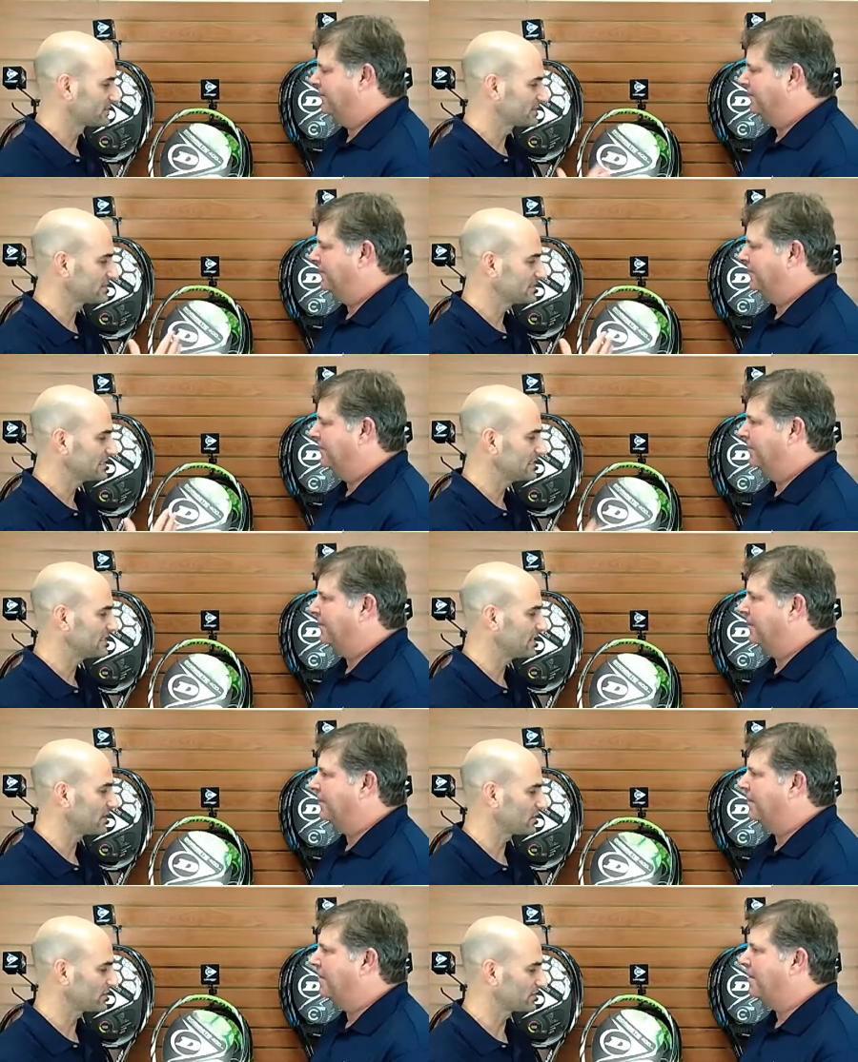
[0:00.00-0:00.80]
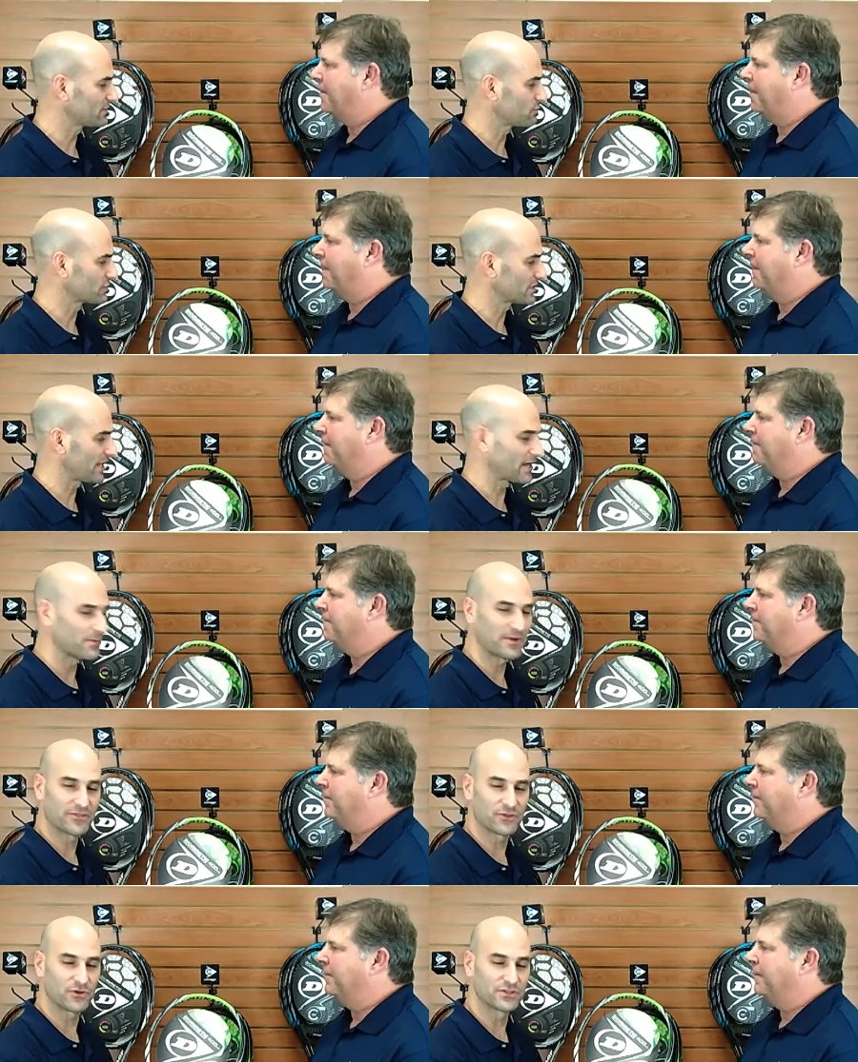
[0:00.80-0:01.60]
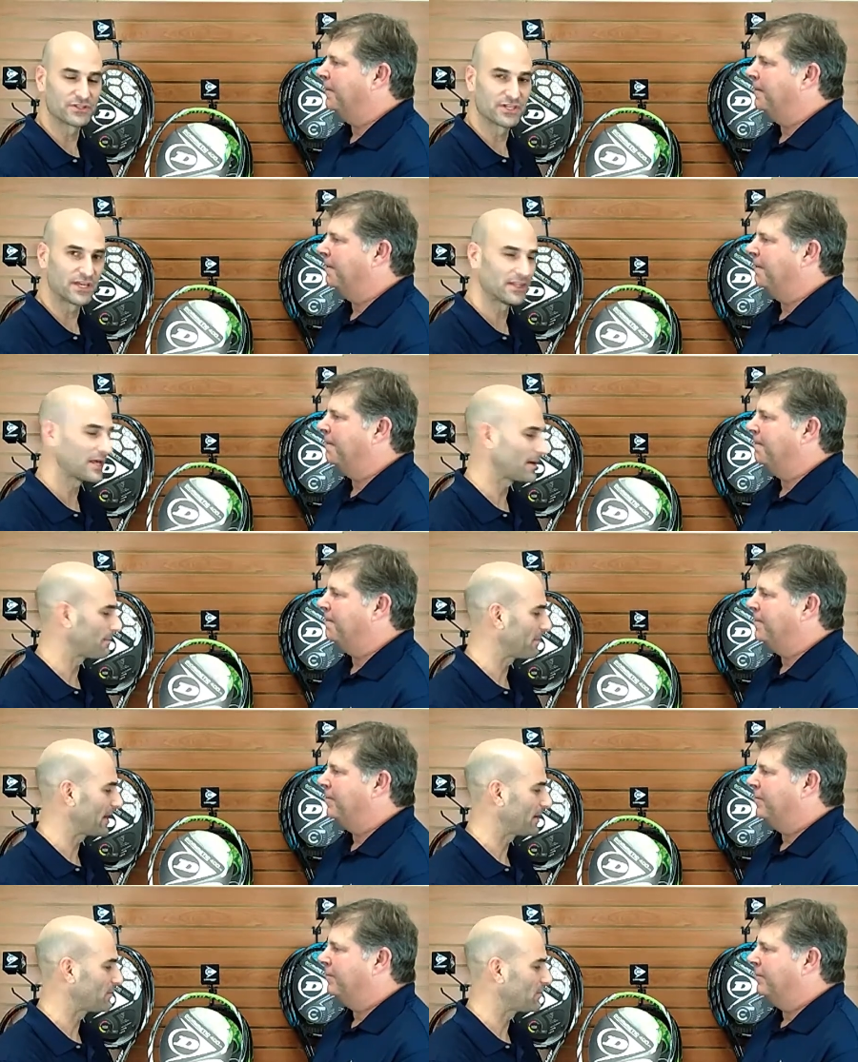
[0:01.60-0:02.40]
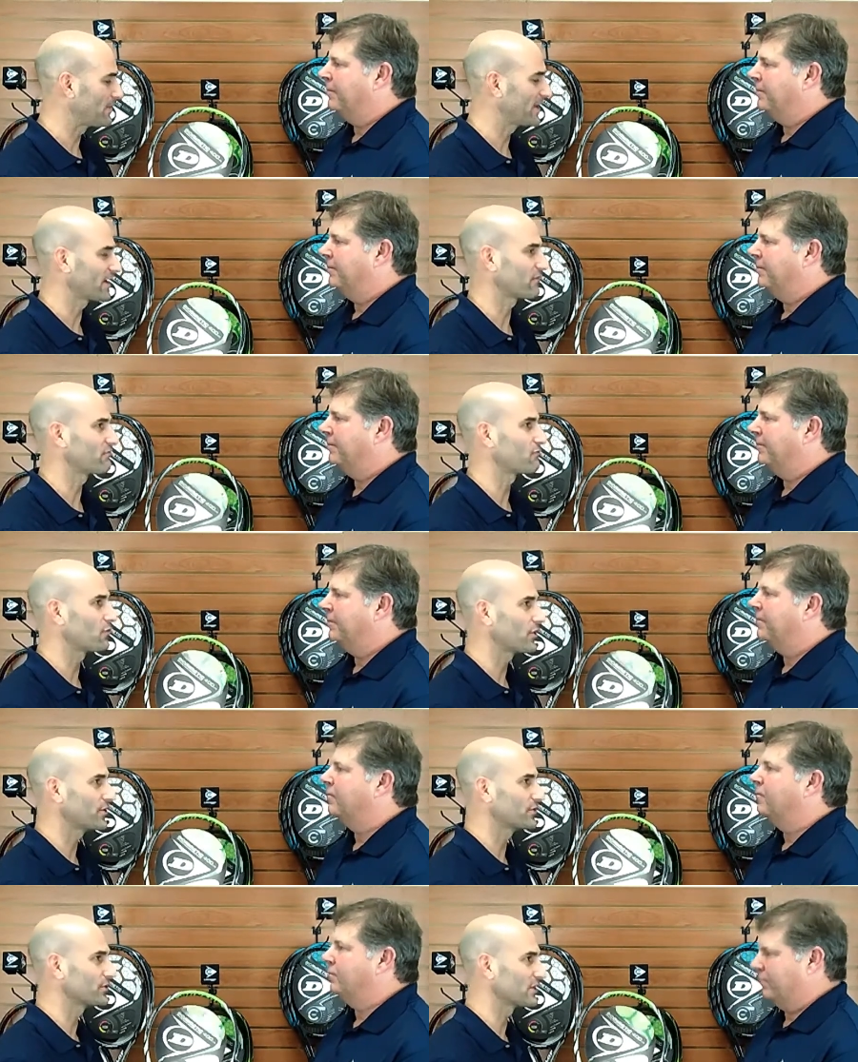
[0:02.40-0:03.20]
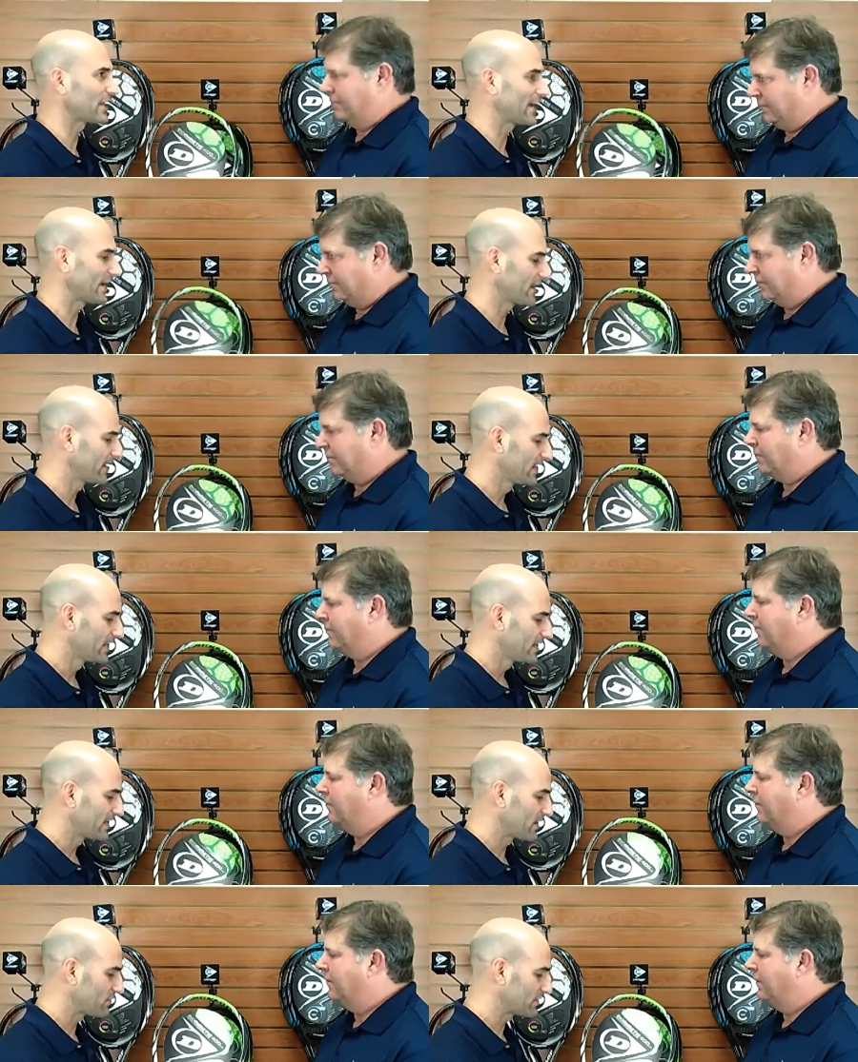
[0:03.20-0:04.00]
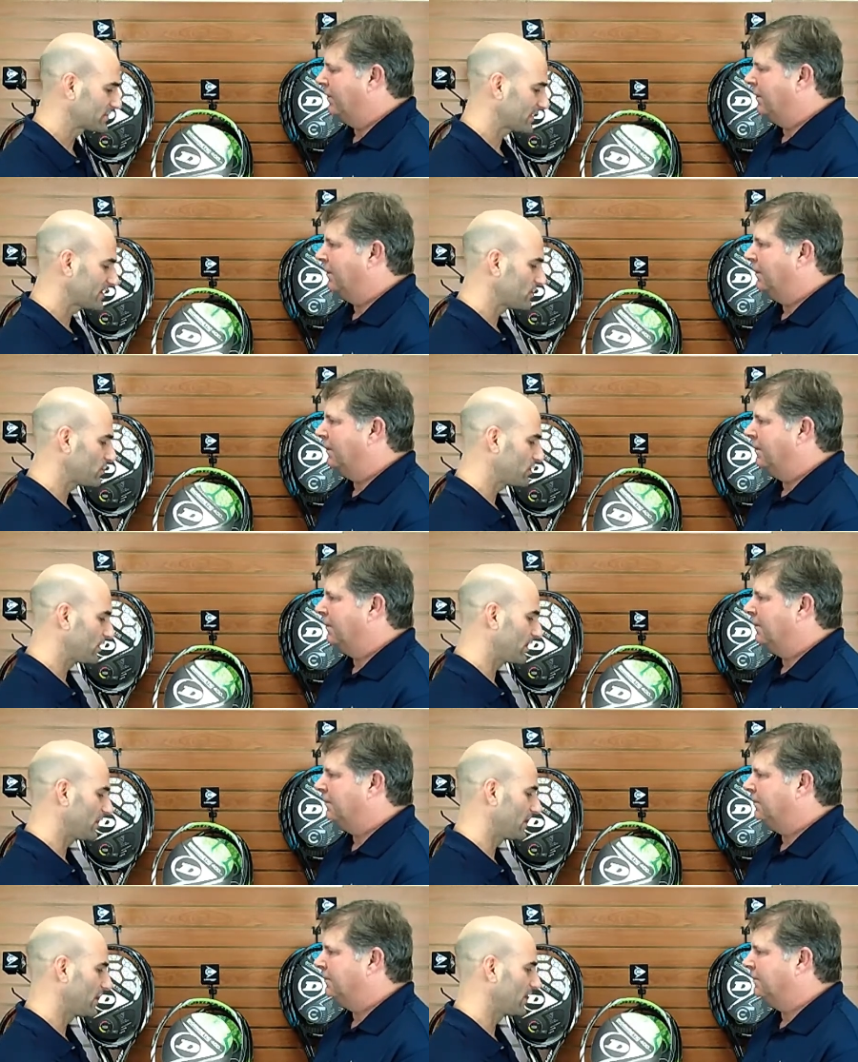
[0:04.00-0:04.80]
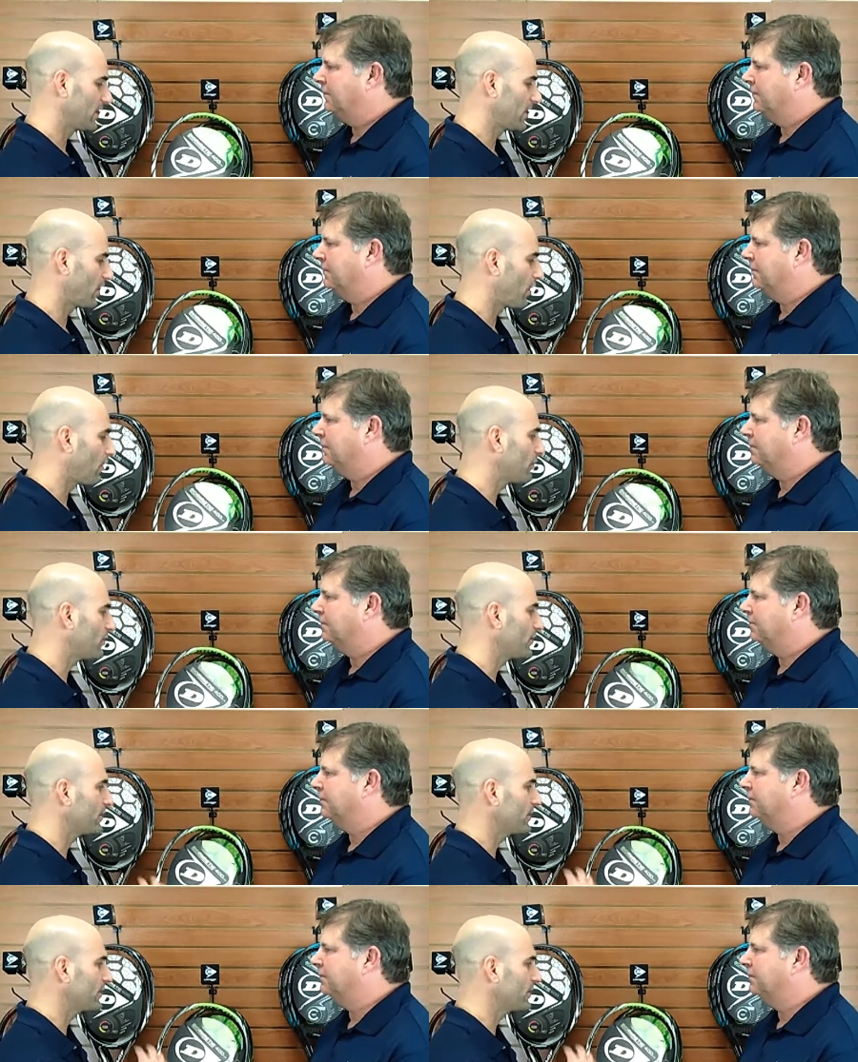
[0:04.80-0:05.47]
Speaker 1: This is the uh, we're talking about the Dunlop Biomimetic four hundred Light. Now, Rich, I know uh, all